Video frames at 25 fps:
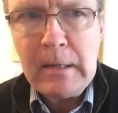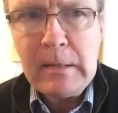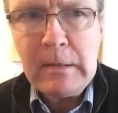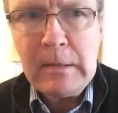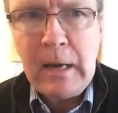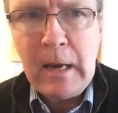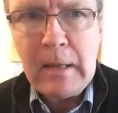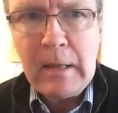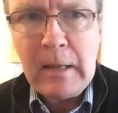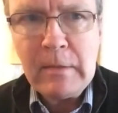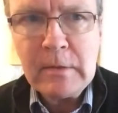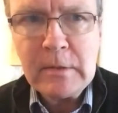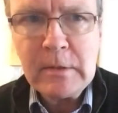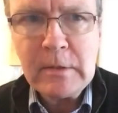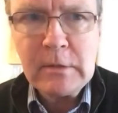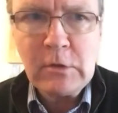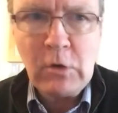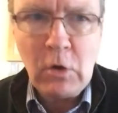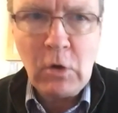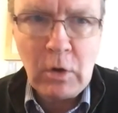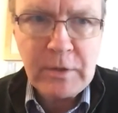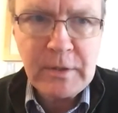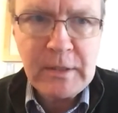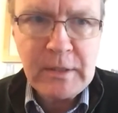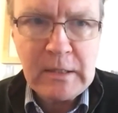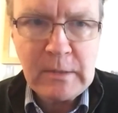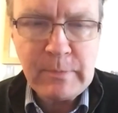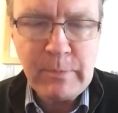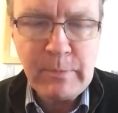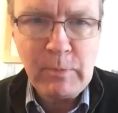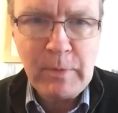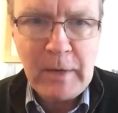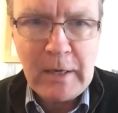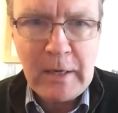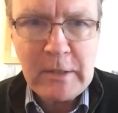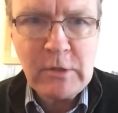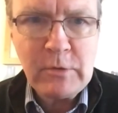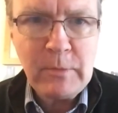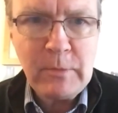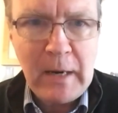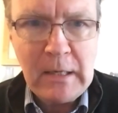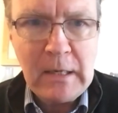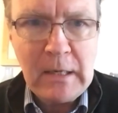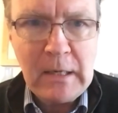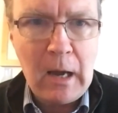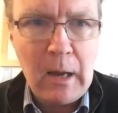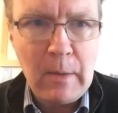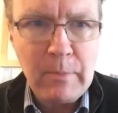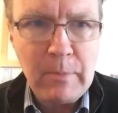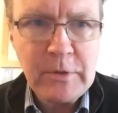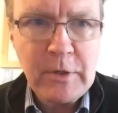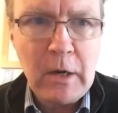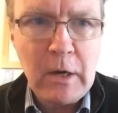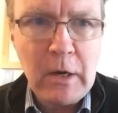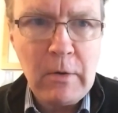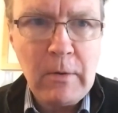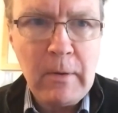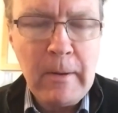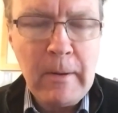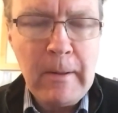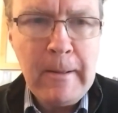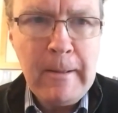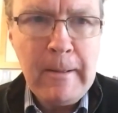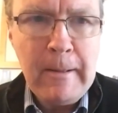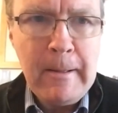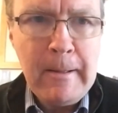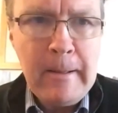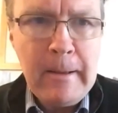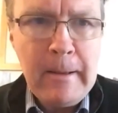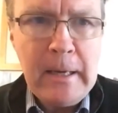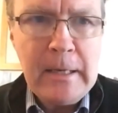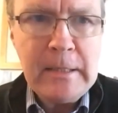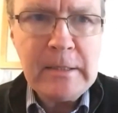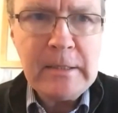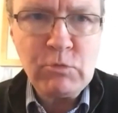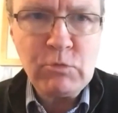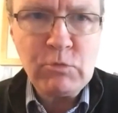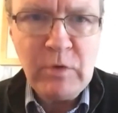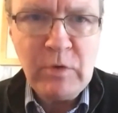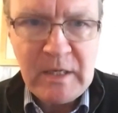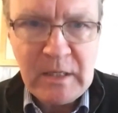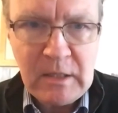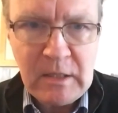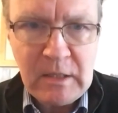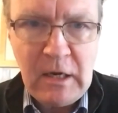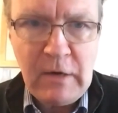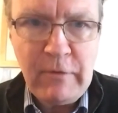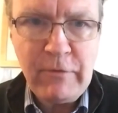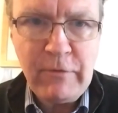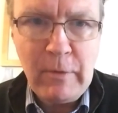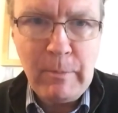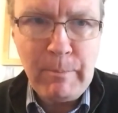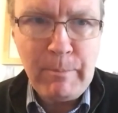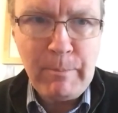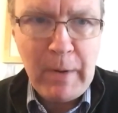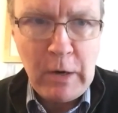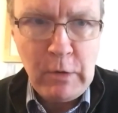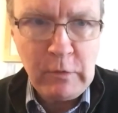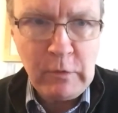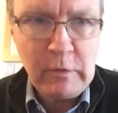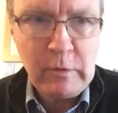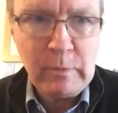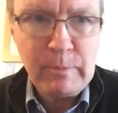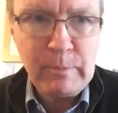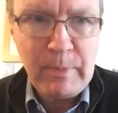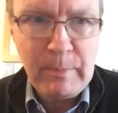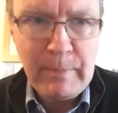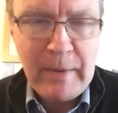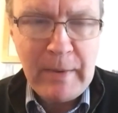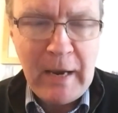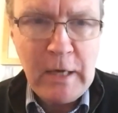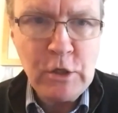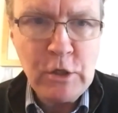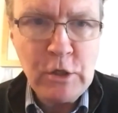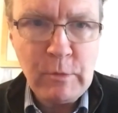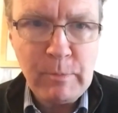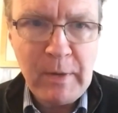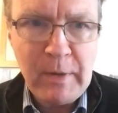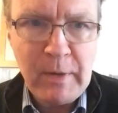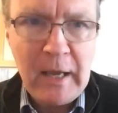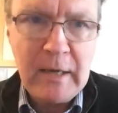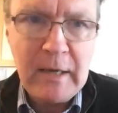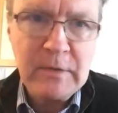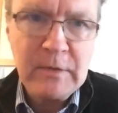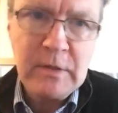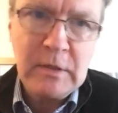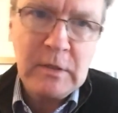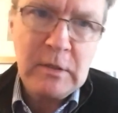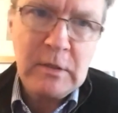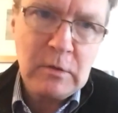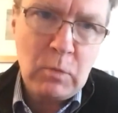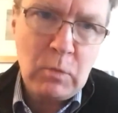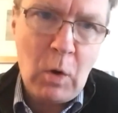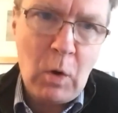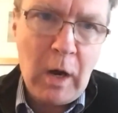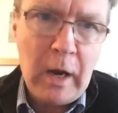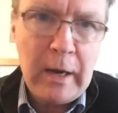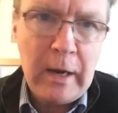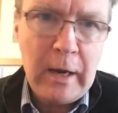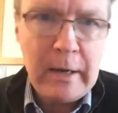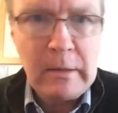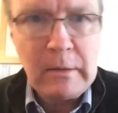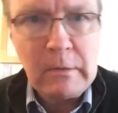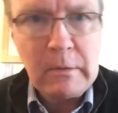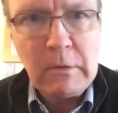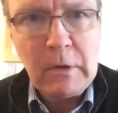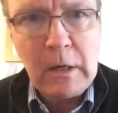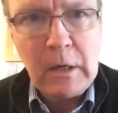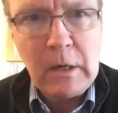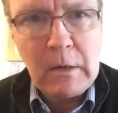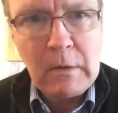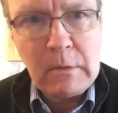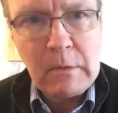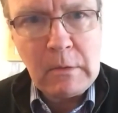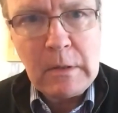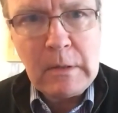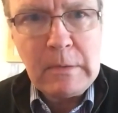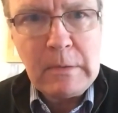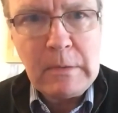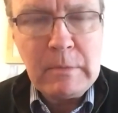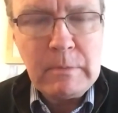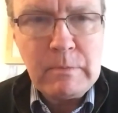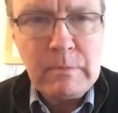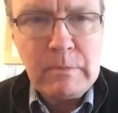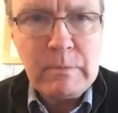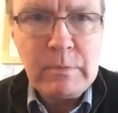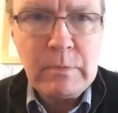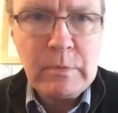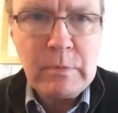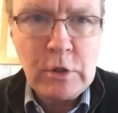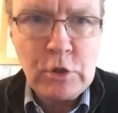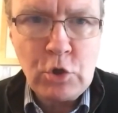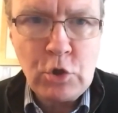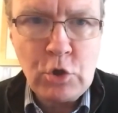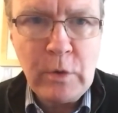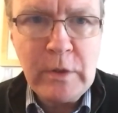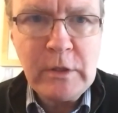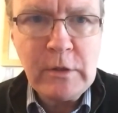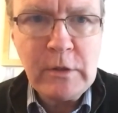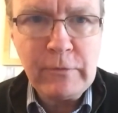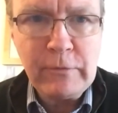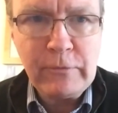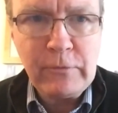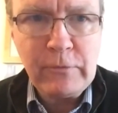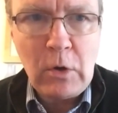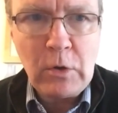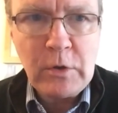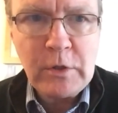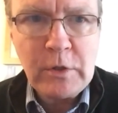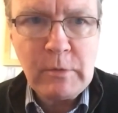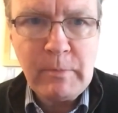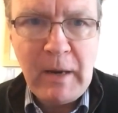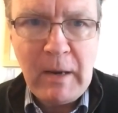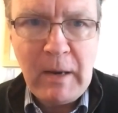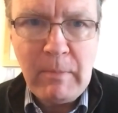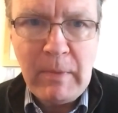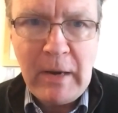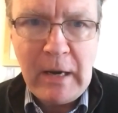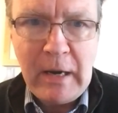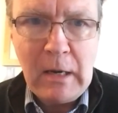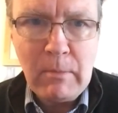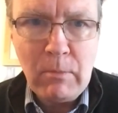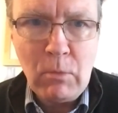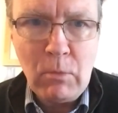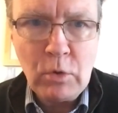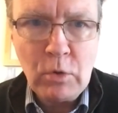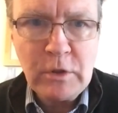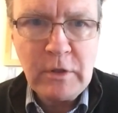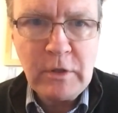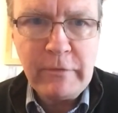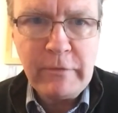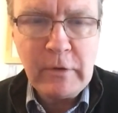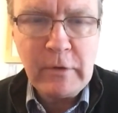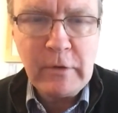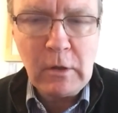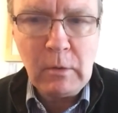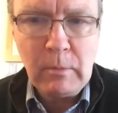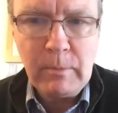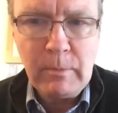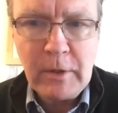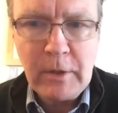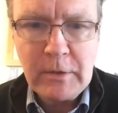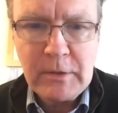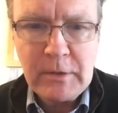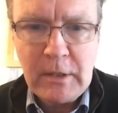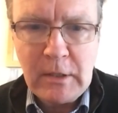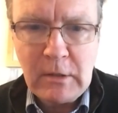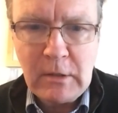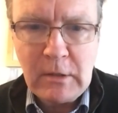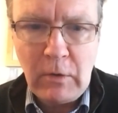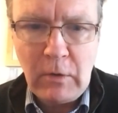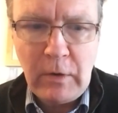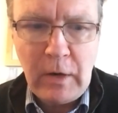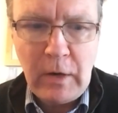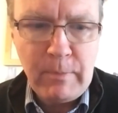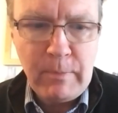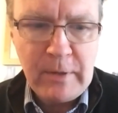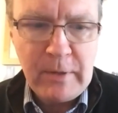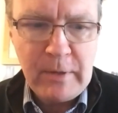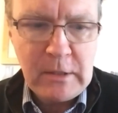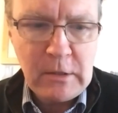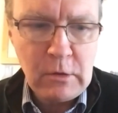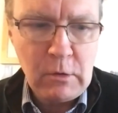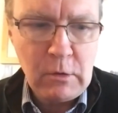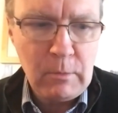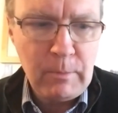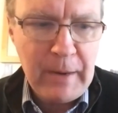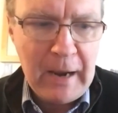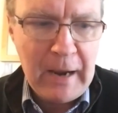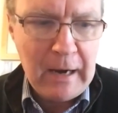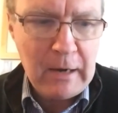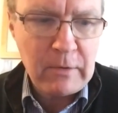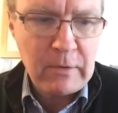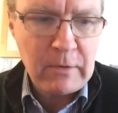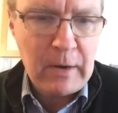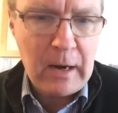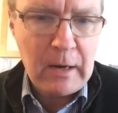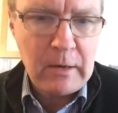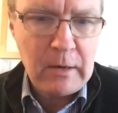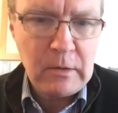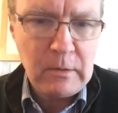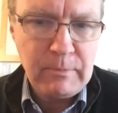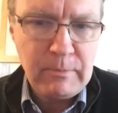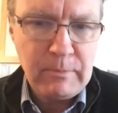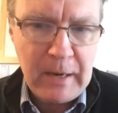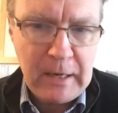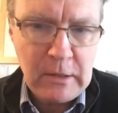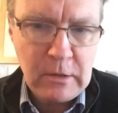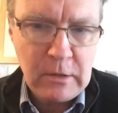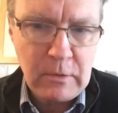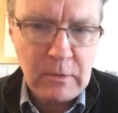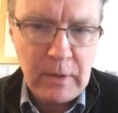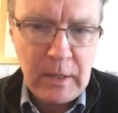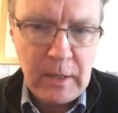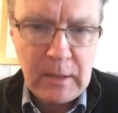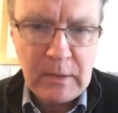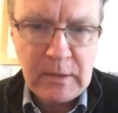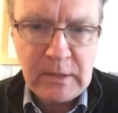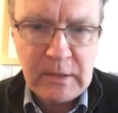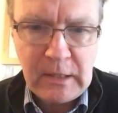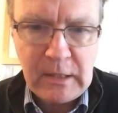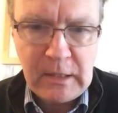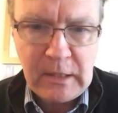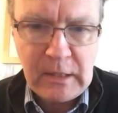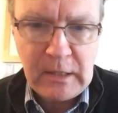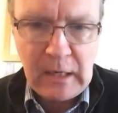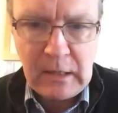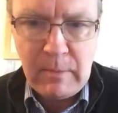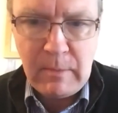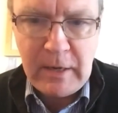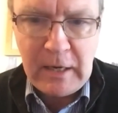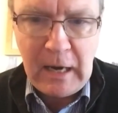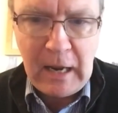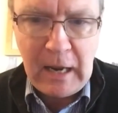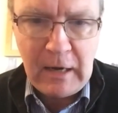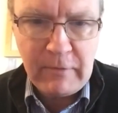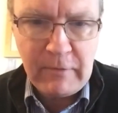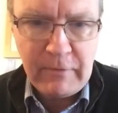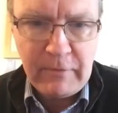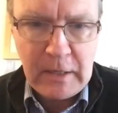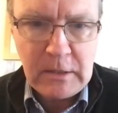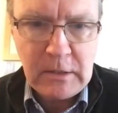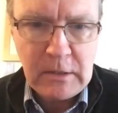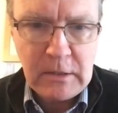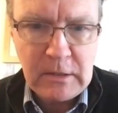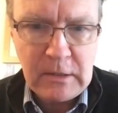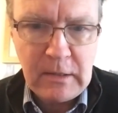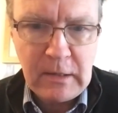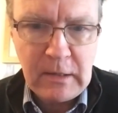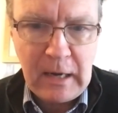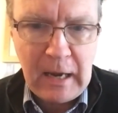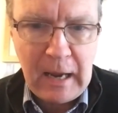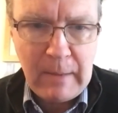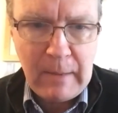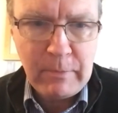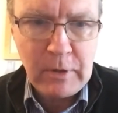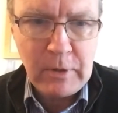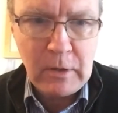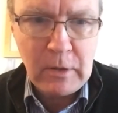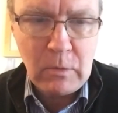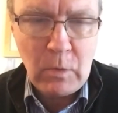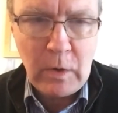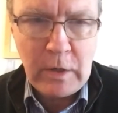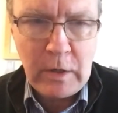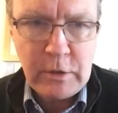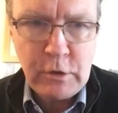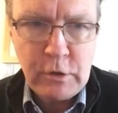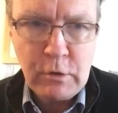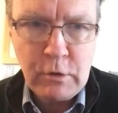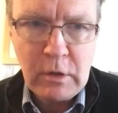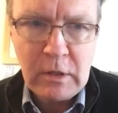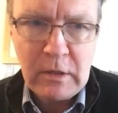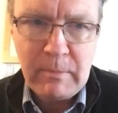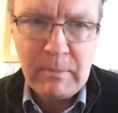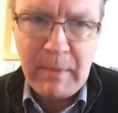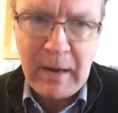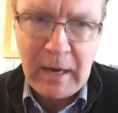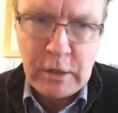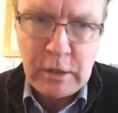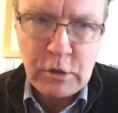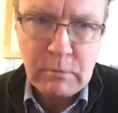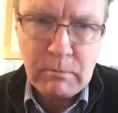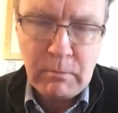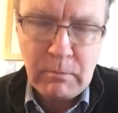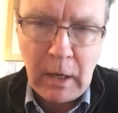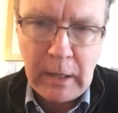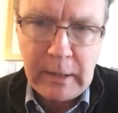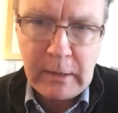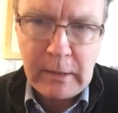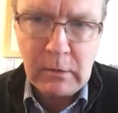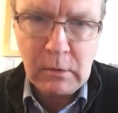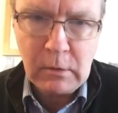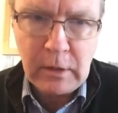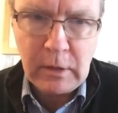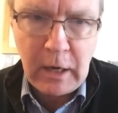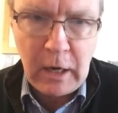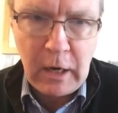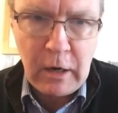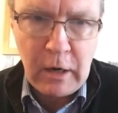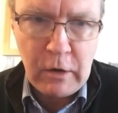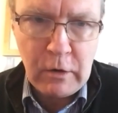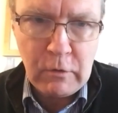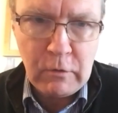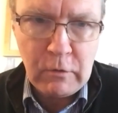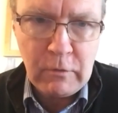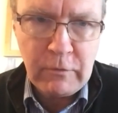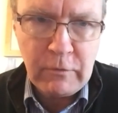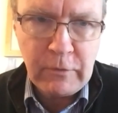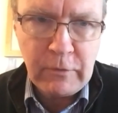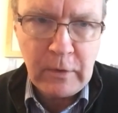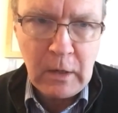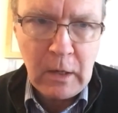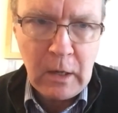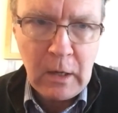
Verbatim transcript: And in the end, this is not a sensible place to end up. So it's risky for both major players. This is why, you know, the choice of Frost may make it more difficult because he got no political background and pedigree and suddenly been elevated to the cabinet. Whereas you could imagine Michael Gove